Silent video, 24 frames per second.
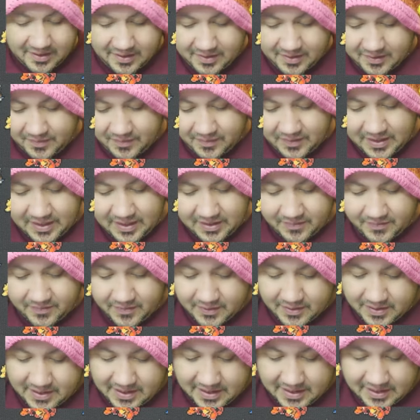you guys feel
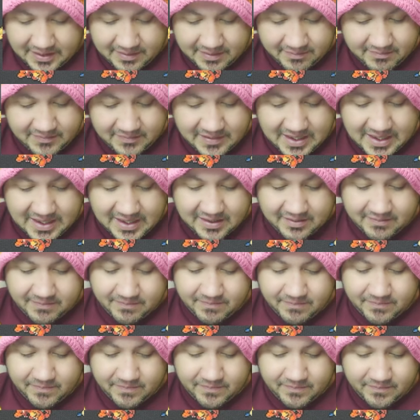like it, like,
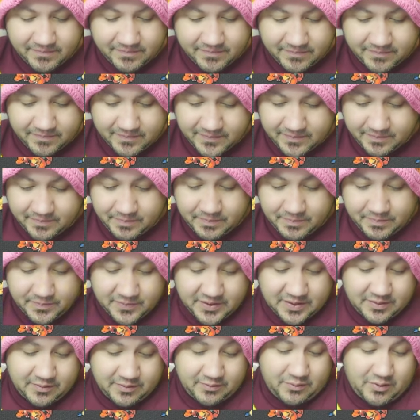
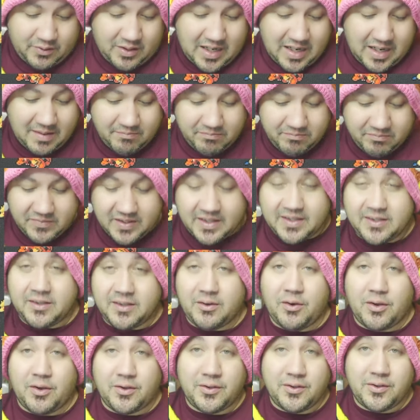subscribe. Doesn't
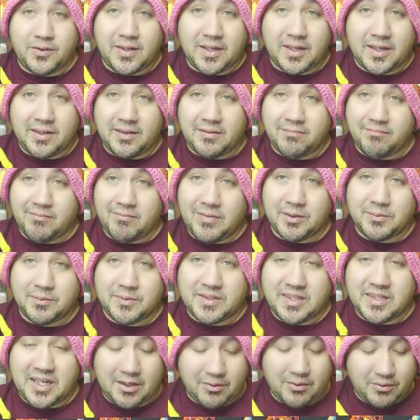cost you nothing. Helps the
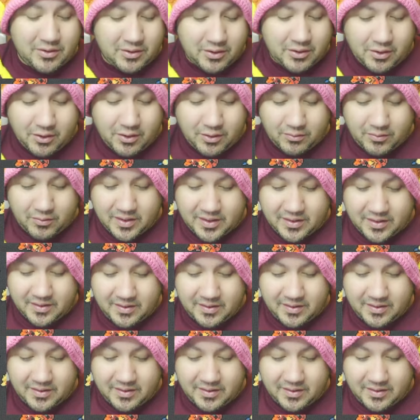channel in the long run.